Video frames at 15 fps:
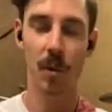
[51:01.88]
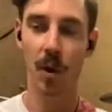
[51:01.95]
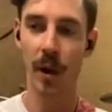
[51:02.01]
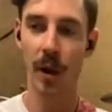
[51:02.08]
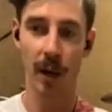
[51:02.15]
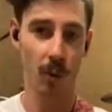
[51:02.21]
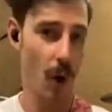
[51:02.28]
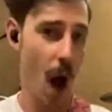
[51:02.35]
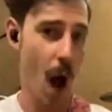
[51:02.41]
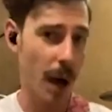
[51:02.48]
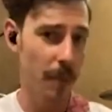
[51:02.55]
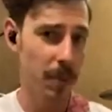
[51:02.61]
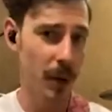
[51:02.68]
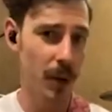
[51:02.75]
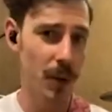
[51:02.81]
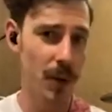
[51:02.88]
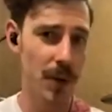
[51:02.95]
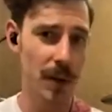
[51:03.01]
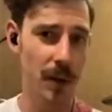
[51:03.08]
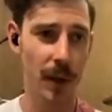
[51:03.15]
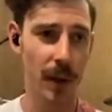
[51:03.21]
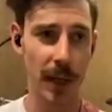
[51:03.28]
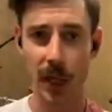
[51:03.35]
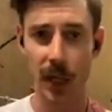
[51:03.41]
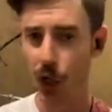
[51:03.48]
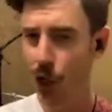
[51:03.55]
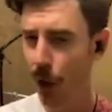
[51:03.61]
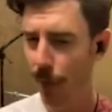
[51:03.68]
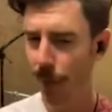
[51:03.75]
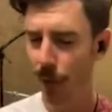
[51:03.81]
like rock blues, you know, the kind of
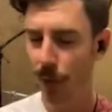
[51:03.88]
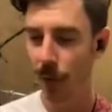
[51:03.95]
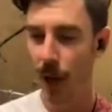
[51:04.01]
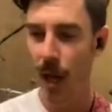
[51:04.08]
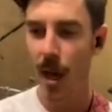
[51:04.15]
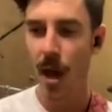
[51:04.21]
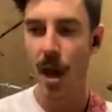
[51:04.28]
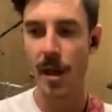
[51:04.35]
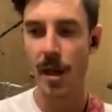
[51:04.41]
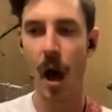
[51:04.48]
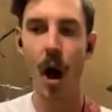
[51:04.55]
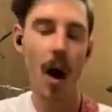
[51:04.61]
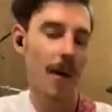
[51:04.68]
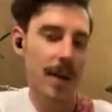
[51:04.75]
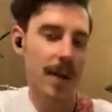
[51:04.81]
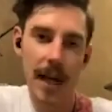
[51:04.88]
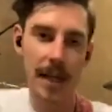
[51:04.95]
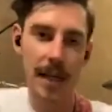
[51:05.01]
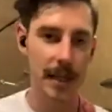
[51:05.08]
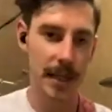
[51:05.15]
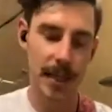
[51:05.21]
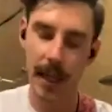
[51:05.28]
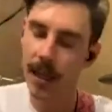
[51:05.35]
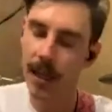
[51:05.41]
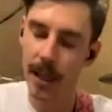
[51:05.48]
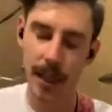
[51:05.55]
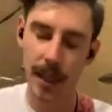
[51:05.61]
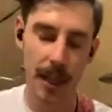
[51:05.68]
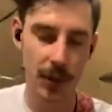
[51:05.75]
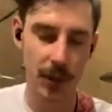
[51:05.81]
shuffle. All these ideas, I think
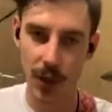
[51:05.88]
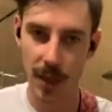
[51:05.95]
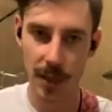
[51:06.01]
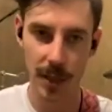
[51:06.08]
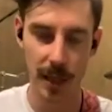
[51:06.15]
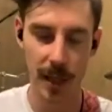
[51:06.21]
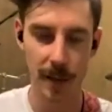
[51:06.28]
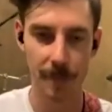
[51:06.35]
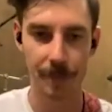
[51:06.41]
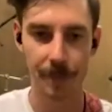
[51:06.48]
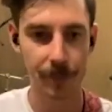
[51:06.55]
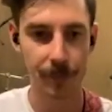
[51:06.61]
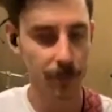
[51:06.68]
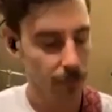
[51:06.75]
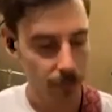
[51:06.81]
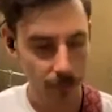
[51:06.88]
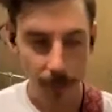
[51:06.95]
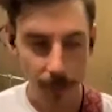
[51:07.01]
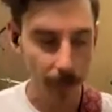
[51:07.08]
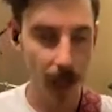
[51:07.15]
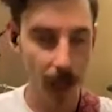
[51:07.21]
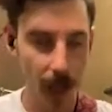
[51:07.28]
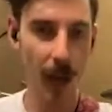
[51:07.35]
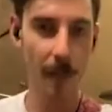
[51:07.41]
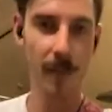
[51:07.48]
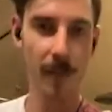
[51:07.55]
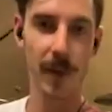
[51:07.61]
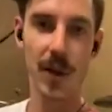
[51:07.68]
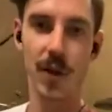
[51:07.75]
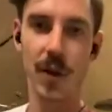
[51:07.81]
they can translate
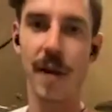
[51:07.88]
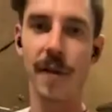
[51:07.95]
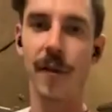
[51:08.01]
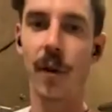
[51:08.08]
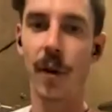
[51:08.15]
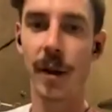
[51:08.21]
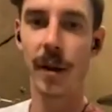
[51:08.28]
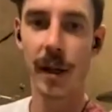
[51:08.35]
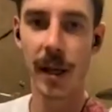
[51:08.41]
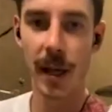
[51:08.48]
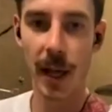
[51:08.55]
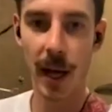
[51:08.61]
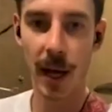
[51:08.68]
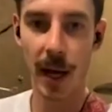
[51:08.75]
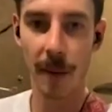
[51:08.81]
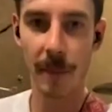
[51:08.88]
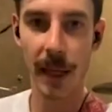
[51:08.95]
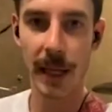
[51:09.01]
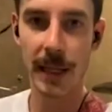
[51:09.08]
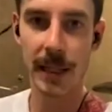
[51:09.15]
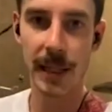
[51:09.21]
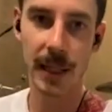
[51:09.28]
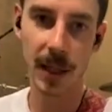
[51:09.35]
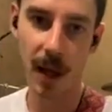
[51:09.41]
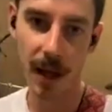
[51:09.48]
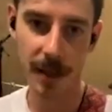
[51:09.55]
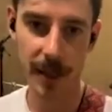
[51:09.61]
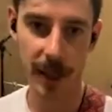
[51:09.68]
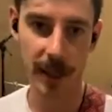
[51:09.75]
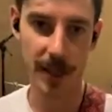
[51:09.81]
pretty straightforward into the
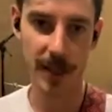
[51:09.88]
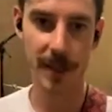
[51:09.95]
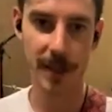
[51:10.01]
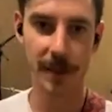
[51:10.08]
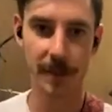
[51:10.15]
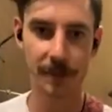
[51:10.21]
context.